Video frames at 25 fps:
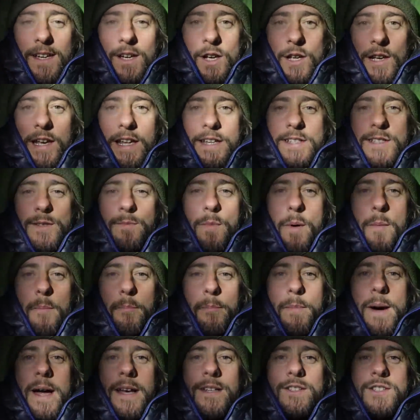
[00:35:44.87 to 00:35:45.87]
Unless some
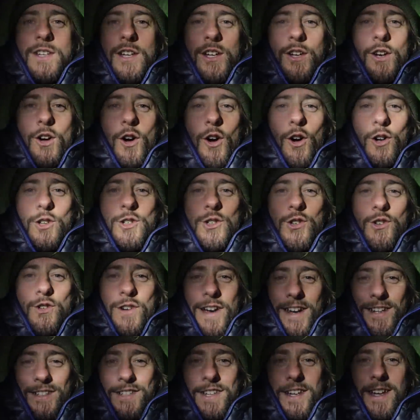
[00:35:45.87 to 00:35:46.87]
magic or
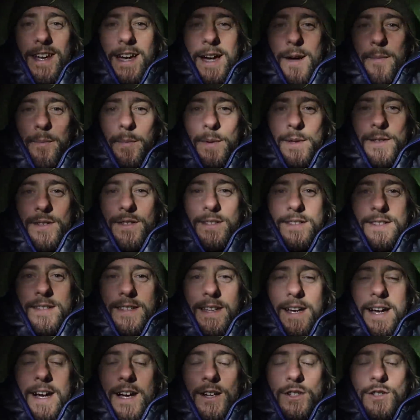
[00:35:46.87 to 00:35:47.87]
tragic happens,
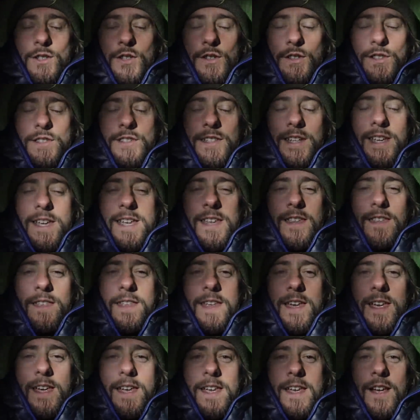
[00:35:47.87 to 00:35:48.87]
I shall see
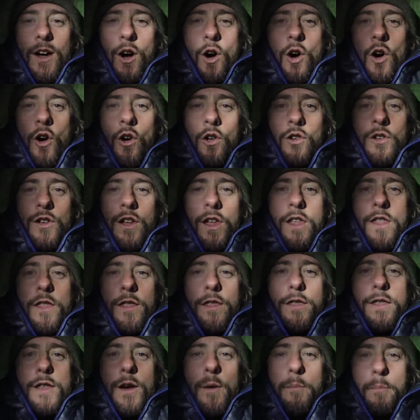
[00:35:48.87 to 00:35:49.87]
thee on
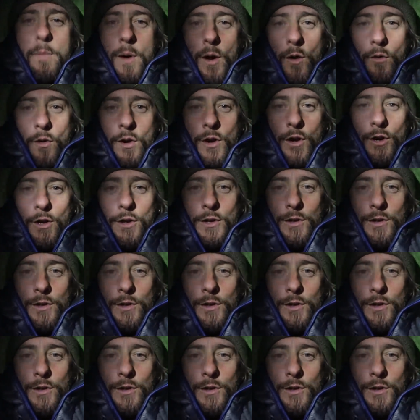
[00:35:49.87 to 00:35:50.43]
the morrow.